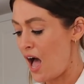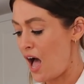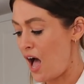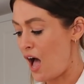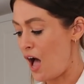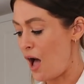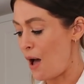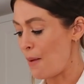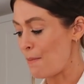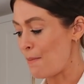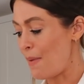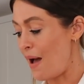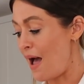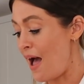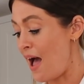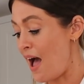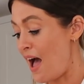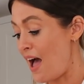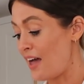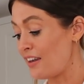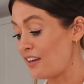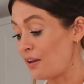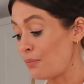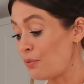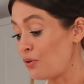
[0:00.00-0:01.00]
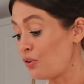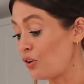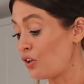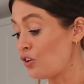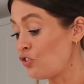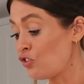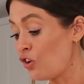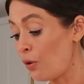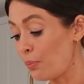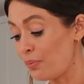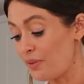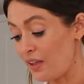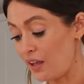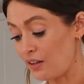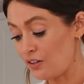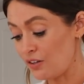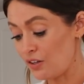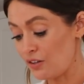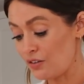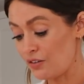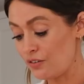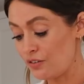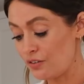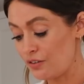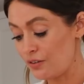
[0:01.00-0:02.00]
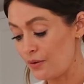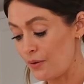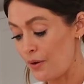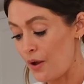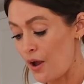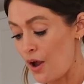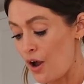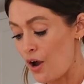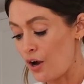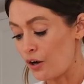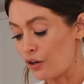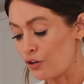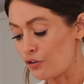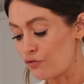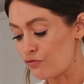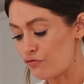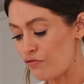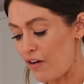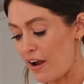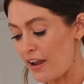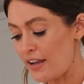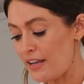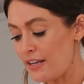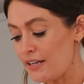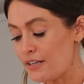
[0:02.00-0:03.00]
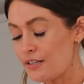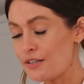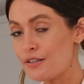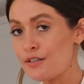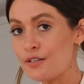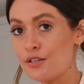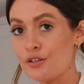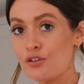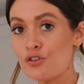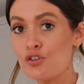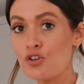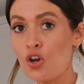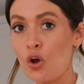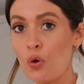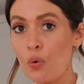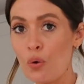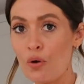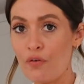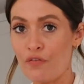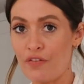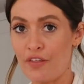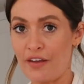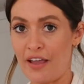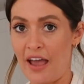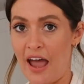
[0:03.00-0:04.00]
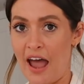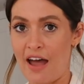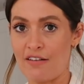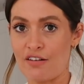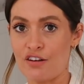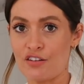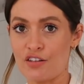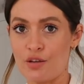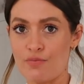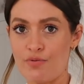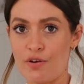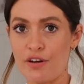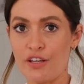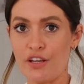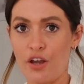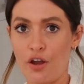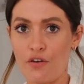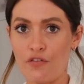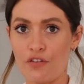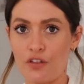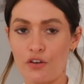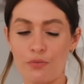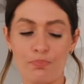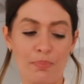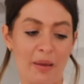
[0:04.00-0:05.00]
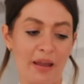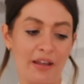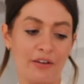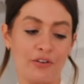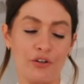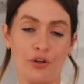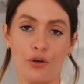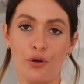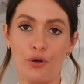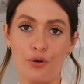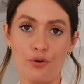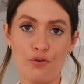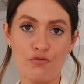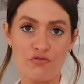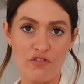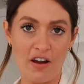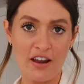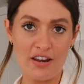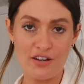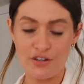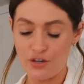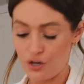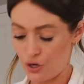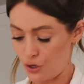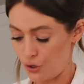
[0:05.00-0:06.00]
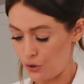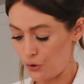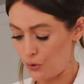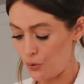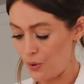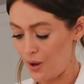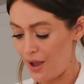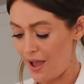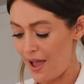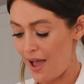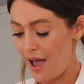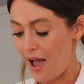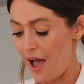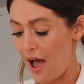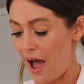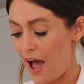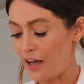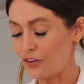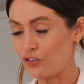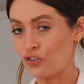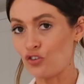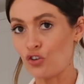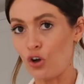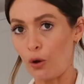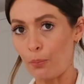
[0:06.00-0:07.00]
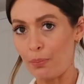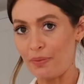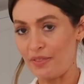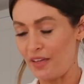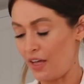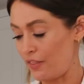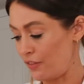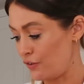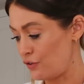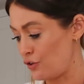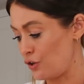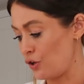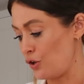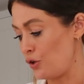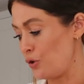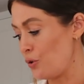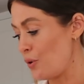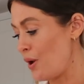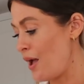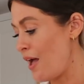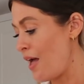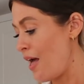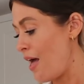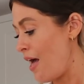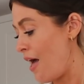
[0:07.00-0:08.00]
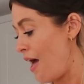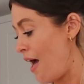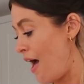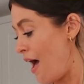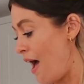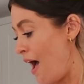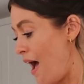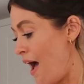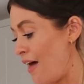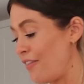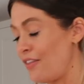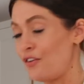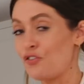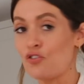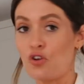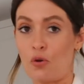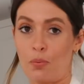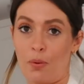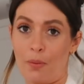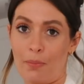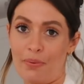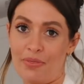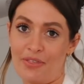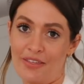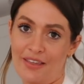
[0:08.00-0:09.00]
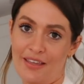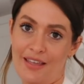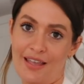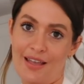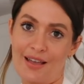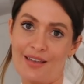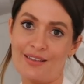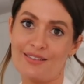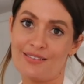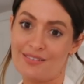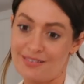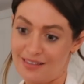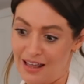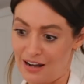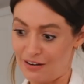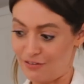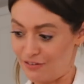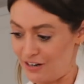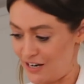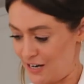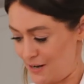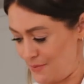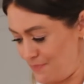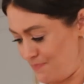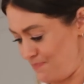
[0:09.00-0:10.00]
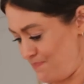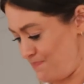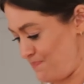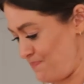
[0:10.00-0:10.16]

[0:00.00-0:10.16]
Um, and I'm just gonna chop the onions, grate two of the carrots. I'll probably go for the big two, grate two, and chop the other two, and then chop up the celery.